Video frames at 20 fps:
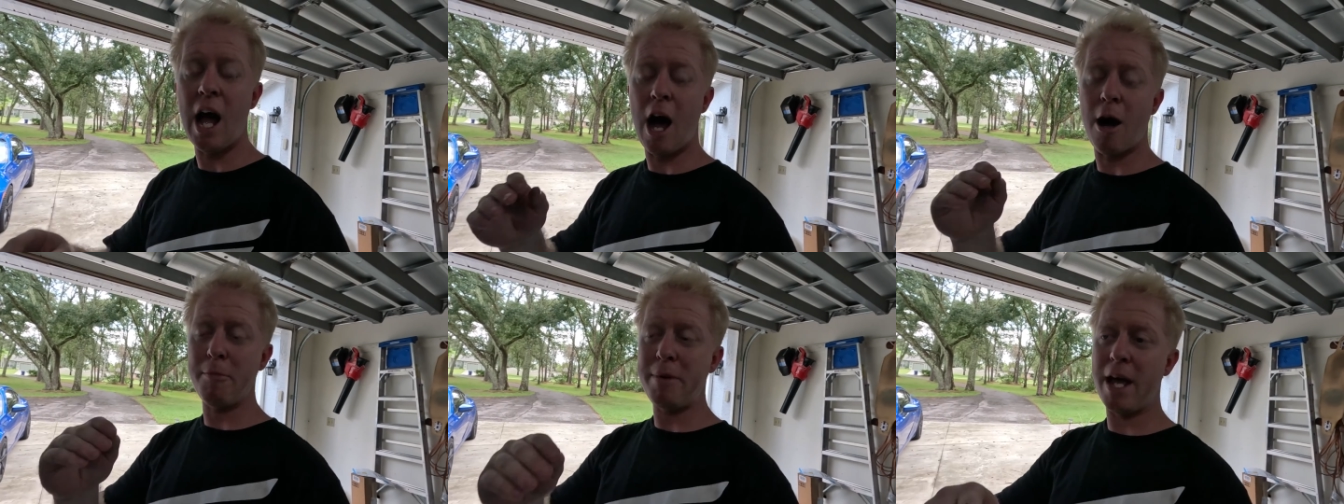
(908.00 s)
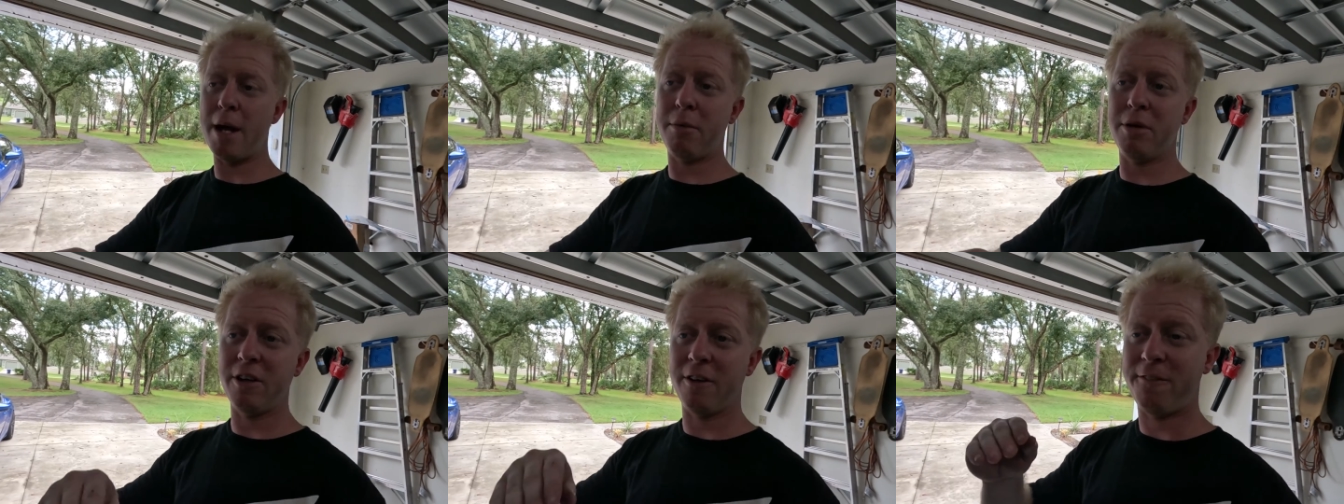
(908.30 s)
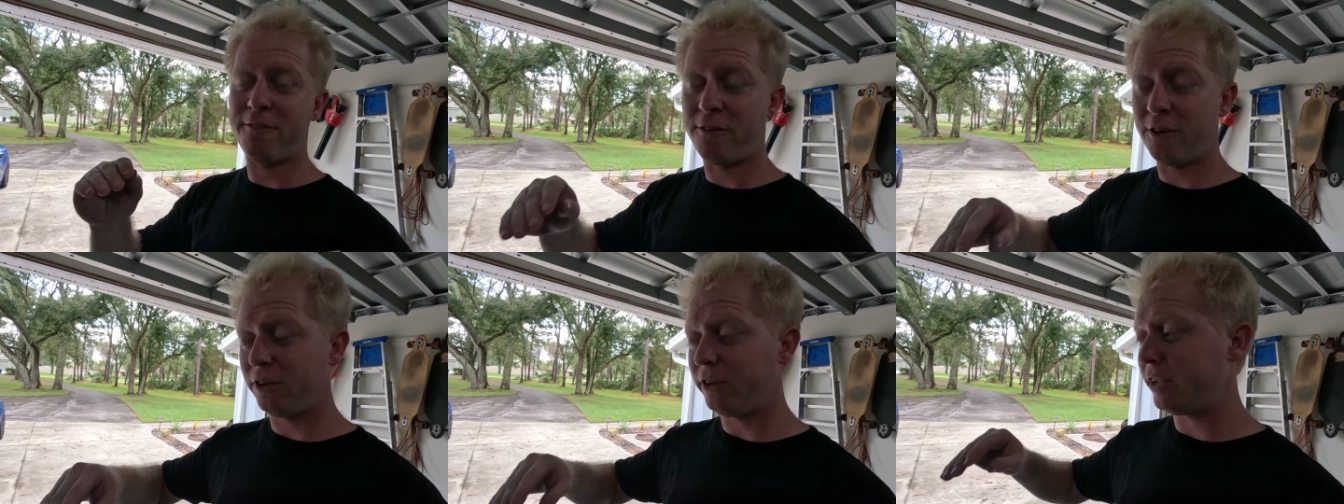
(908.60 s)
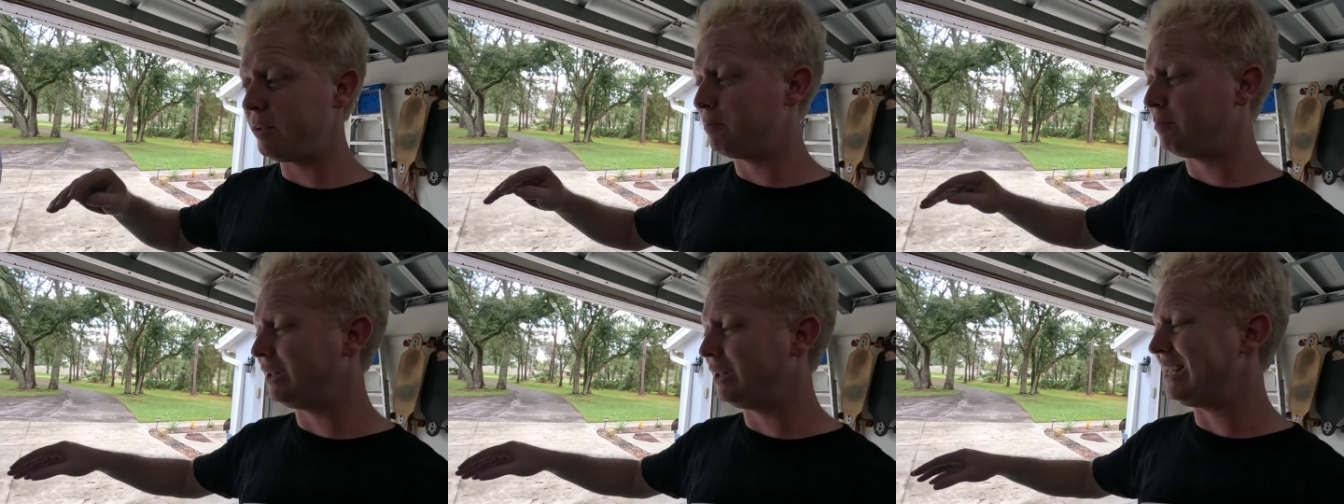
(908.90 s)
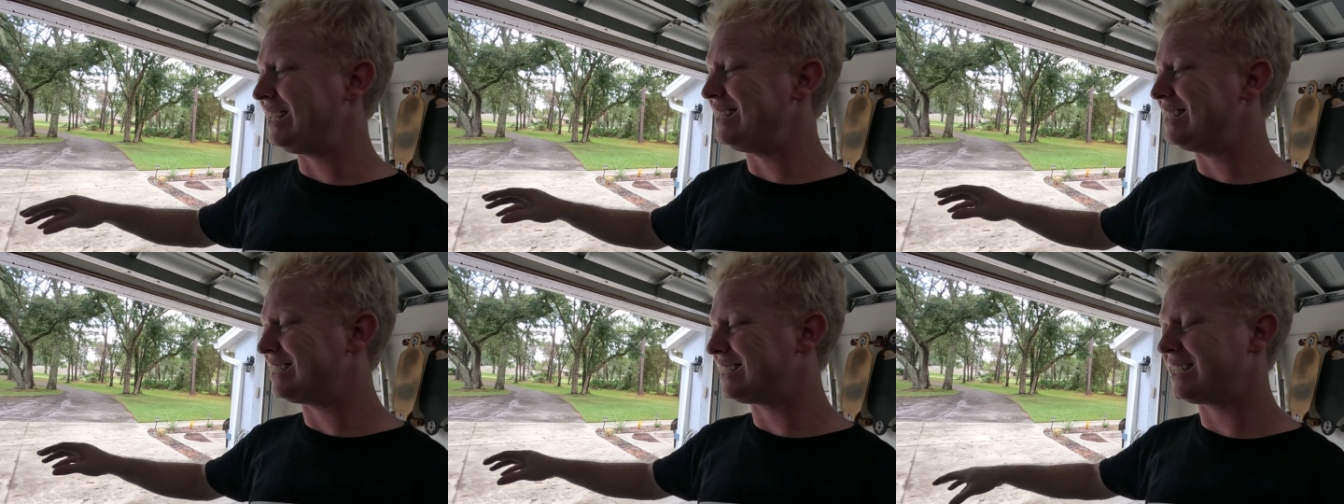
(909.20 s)
I'll be able to fully
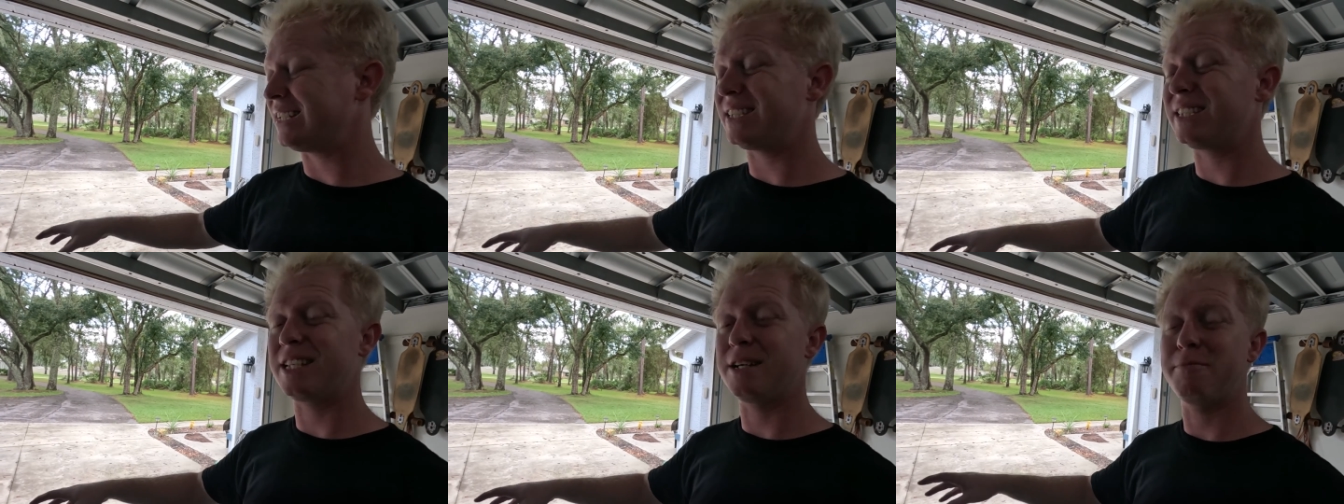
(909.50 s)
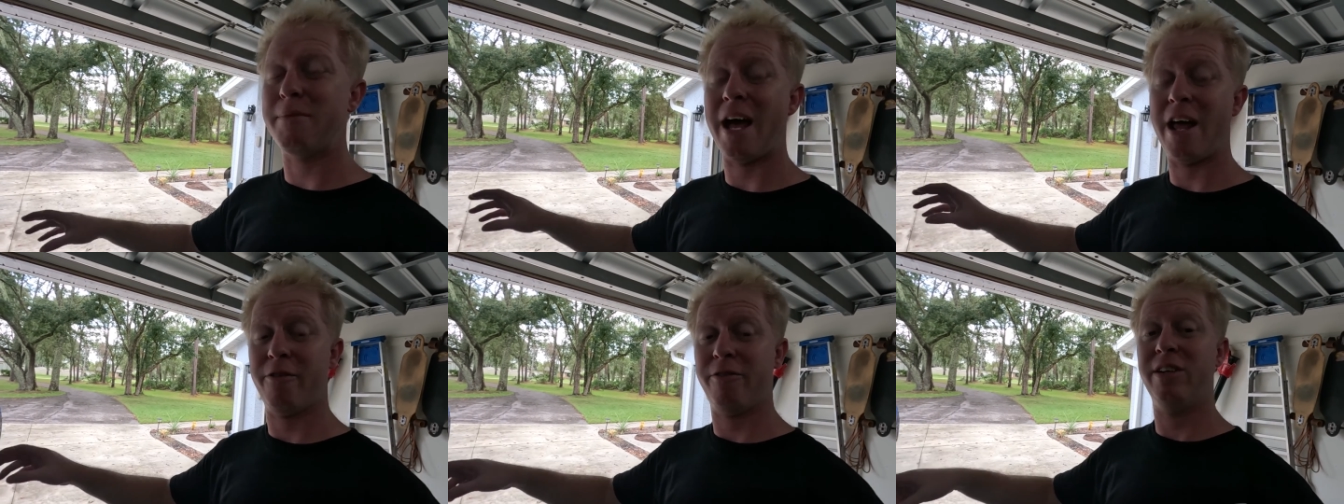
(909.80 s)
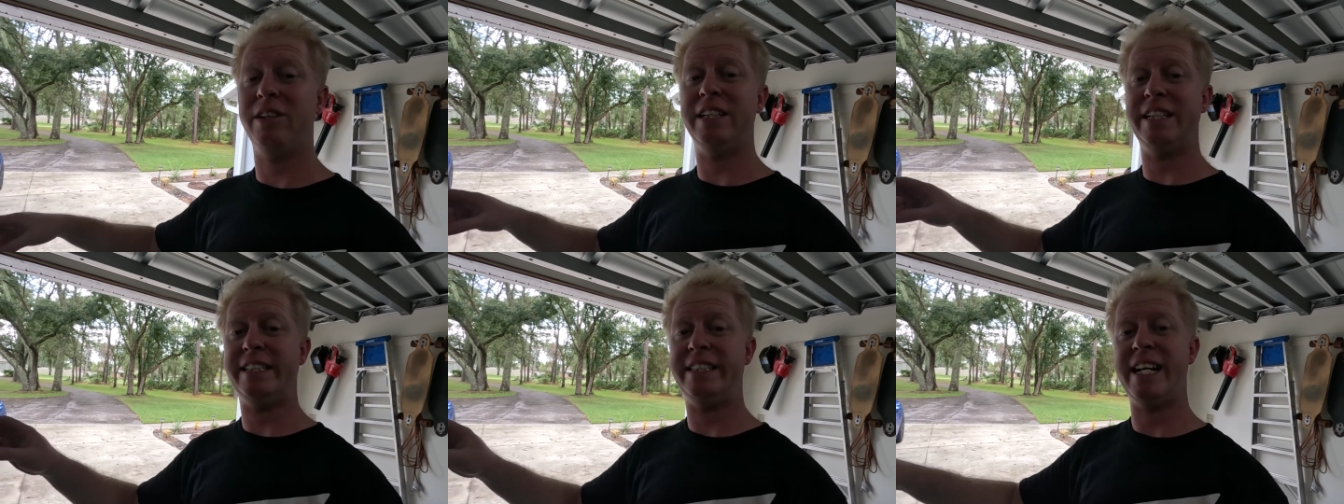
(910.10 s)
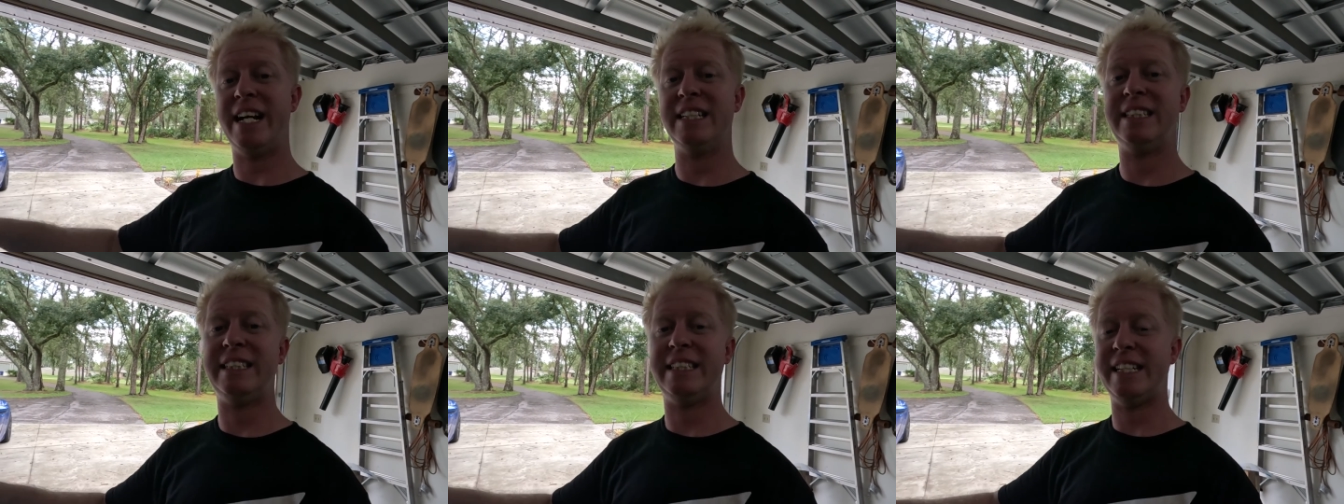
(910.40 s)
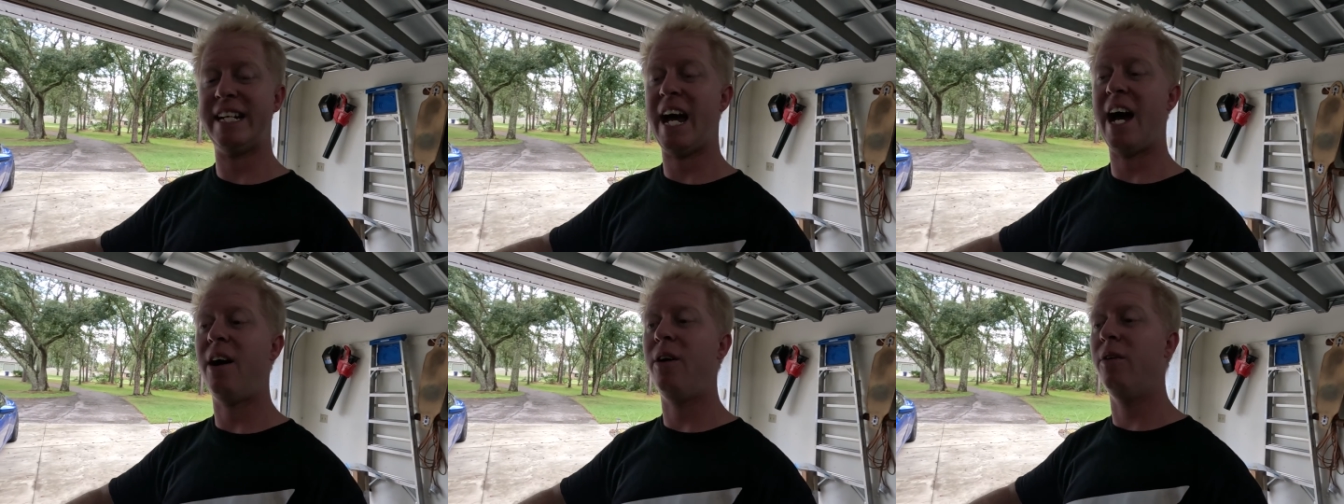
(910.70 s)
bleed the system and really test
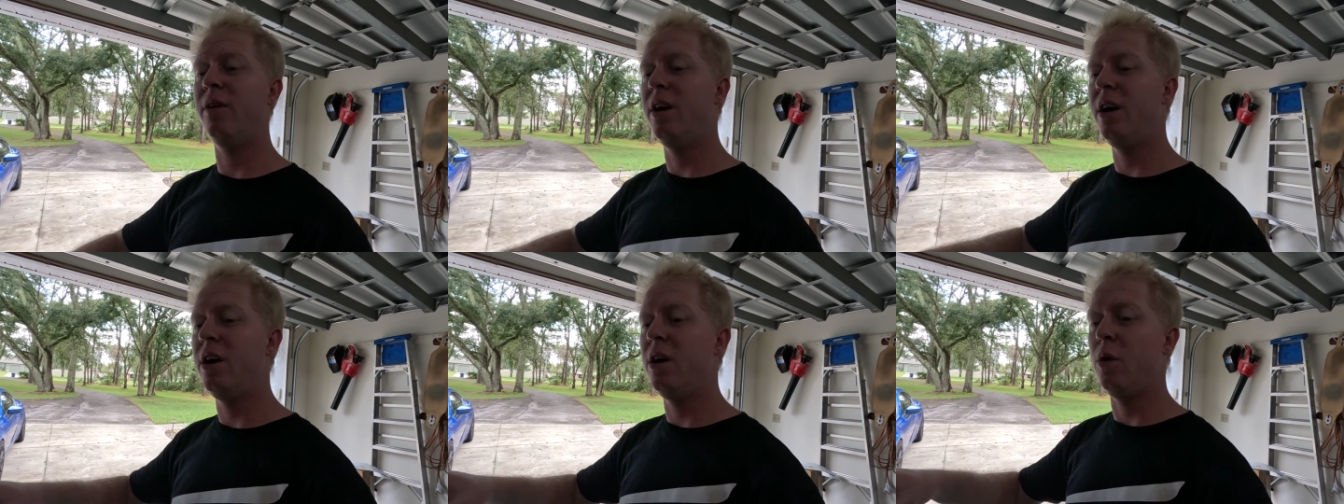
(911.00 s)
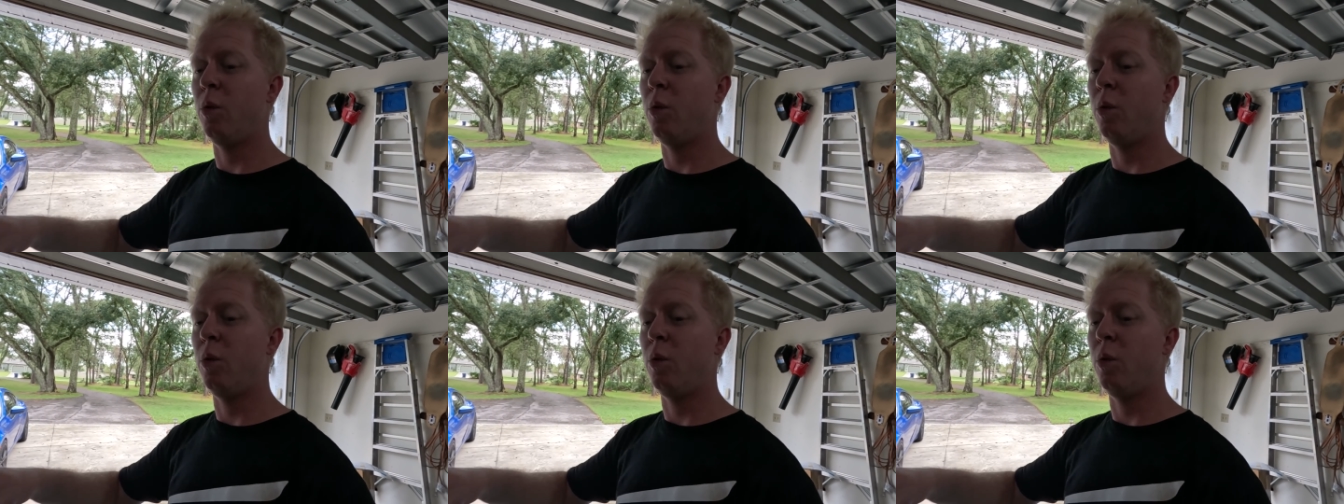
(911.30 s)
it out